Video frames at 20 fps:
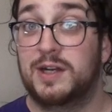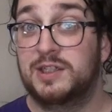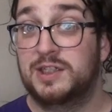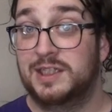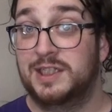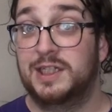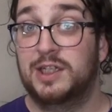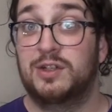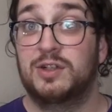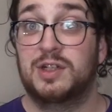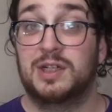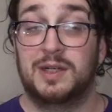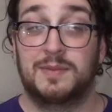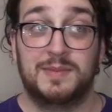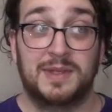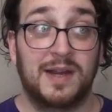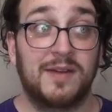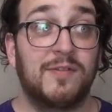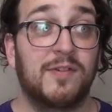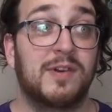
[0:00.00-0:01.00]
engineer and
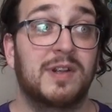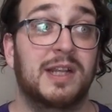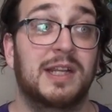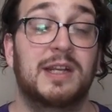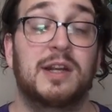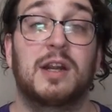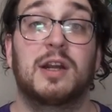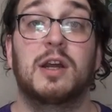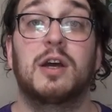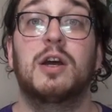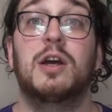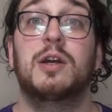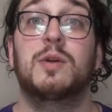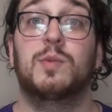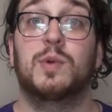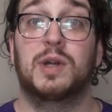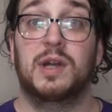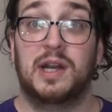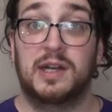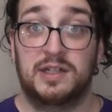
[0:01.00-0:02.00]
I'm definitely not a
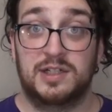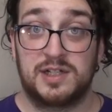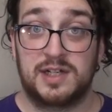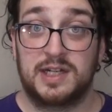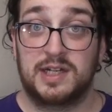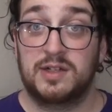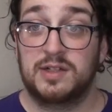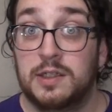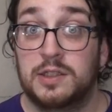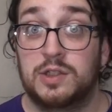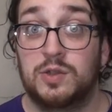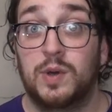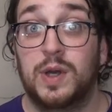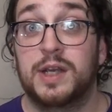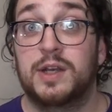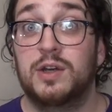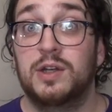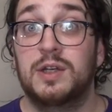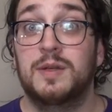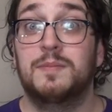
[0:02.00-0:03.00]
hardware engineer, so I
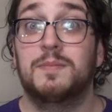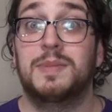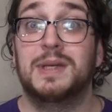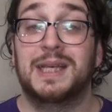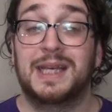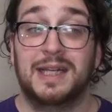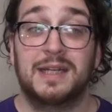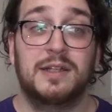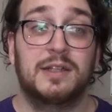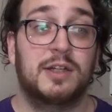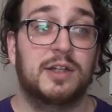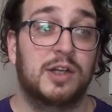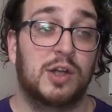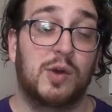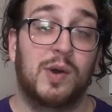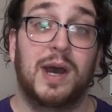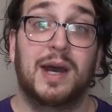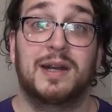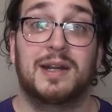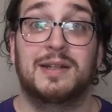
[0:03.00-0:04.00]
couldn't begin to
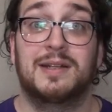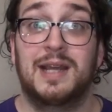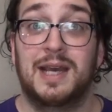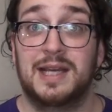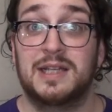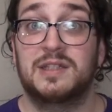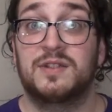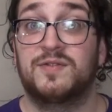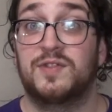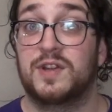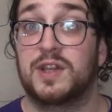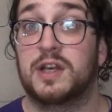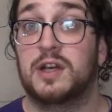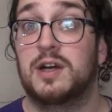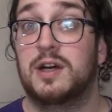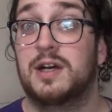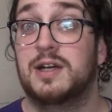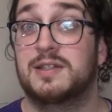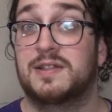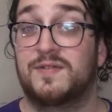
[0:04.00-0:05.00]
know how to test for the
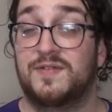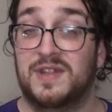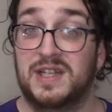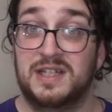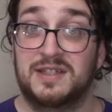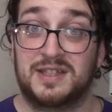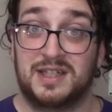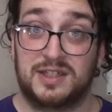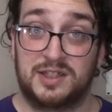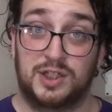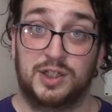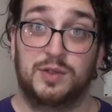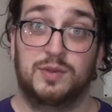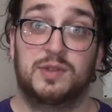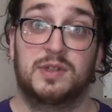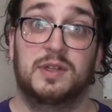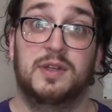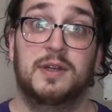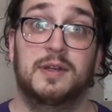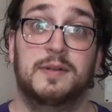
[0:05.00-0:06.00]
cause of these
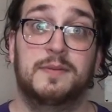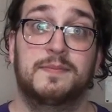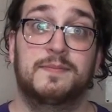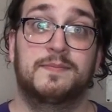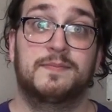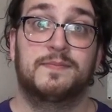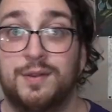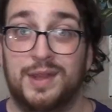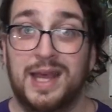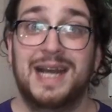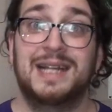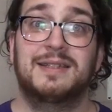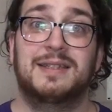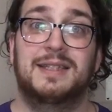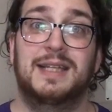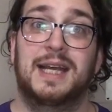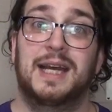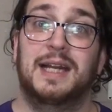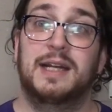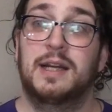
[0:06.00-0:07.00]
issues. That
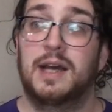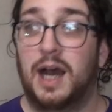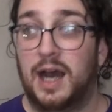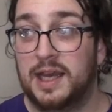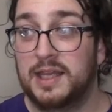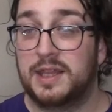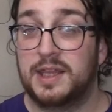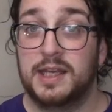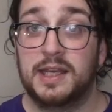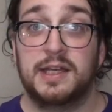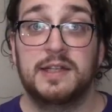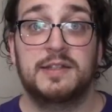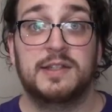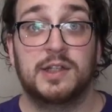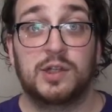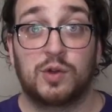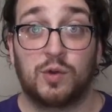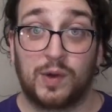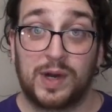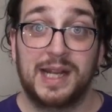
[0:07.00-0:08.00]
said, I think it's a
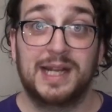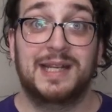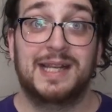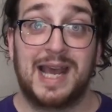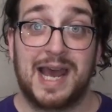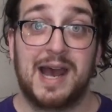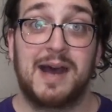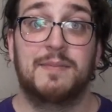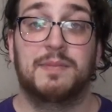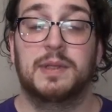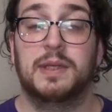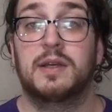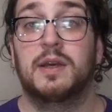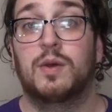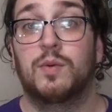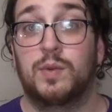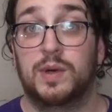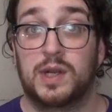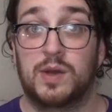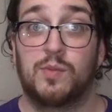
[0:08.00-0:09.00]
great tablet
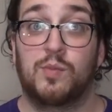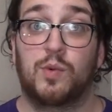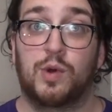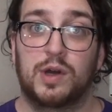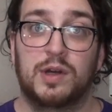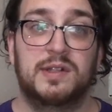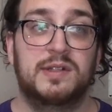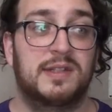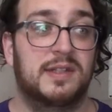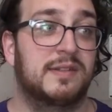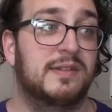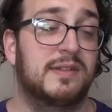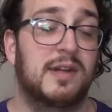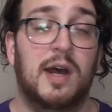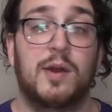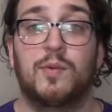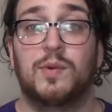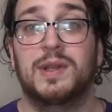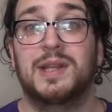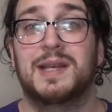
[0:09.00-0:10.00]
when it works. It's
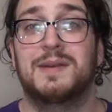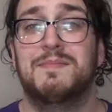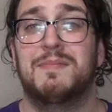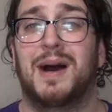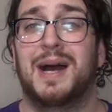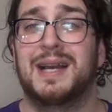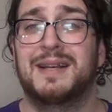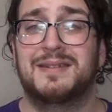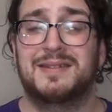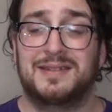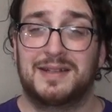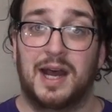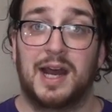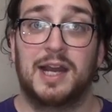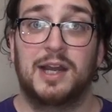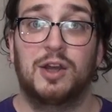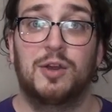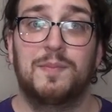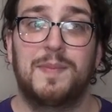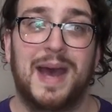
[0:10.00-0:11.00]
not really my
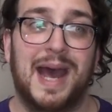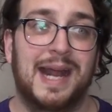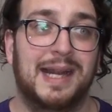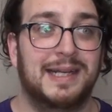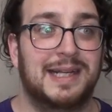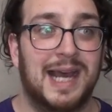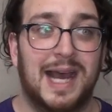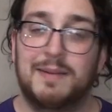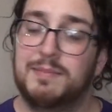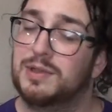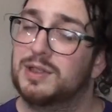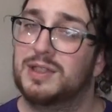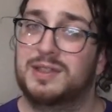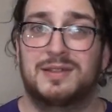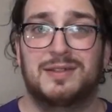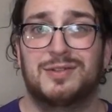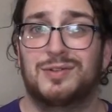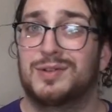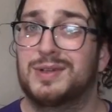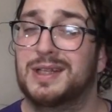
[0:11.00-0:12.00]
style. Pad
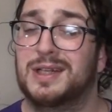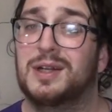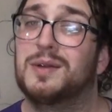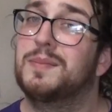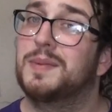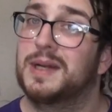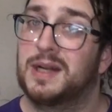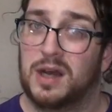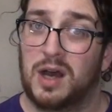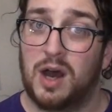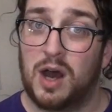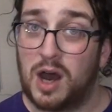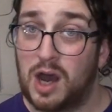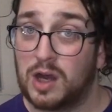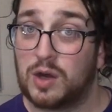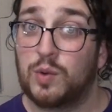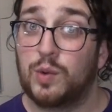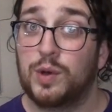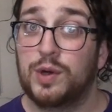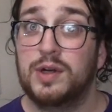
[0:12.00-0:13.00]
tablets are a little bit
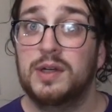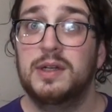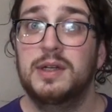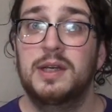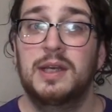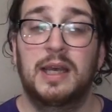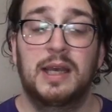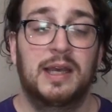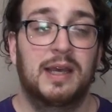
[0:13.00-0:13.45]
awkward.